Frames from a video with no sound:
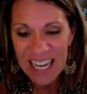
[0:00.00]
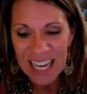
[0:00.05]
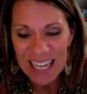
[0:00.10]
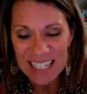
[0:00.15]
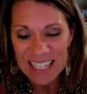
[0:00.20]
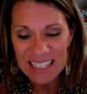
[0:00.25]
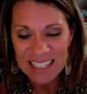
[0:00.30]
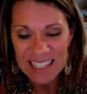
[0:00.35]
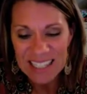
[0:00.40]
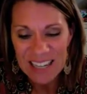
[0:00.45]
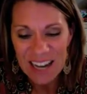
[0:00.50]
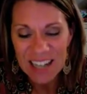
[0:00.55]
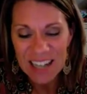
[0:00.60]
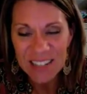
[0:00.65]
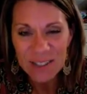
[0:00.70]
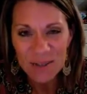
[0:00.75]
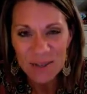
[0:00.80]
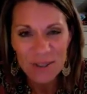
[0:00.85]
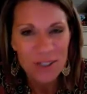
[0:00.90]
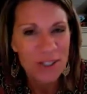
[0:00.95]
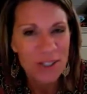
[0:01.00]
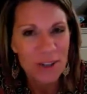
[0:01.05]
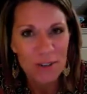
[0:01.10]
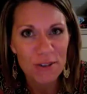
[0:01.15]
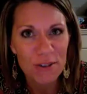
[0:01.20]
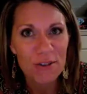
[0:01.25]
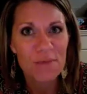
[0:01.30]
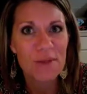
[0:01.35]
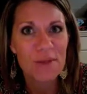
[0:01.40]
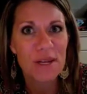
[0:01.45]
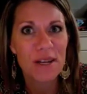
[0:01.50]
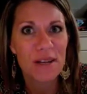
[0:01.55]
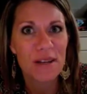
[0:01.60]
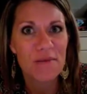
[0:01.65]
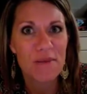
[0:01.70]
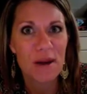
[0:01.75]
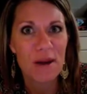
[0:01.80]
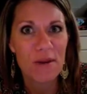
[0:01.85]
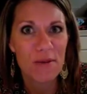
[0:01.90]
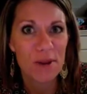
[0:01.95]
And I just wanted to share a little bit
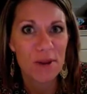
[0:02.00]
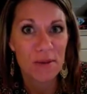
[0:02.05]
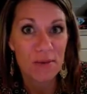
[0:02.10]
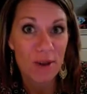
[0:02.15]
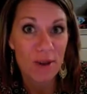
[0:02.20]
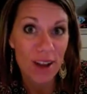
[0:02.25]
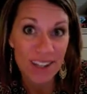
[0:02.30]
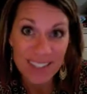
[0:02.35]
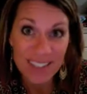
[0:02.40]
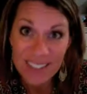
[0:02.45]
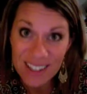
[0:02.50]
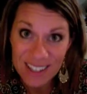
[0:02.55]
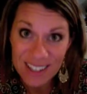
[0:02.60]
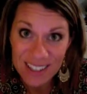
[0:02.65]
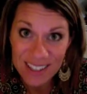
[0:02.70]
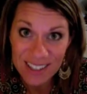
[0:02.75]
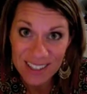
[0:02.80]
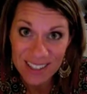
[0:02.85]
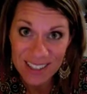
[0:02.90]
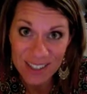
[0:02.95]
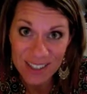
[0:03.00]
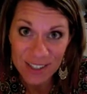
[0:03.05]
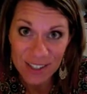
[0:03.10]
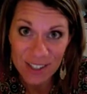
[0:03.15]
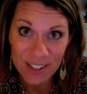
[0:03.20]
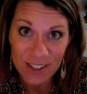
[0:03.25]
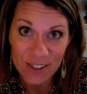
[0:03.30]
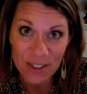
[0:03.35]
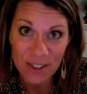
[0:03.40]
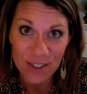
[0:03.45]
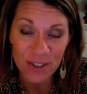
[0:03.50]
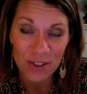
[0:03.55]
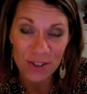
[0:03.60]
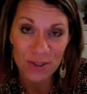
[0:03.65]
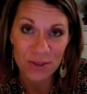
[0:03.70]
about what brought us to the decision to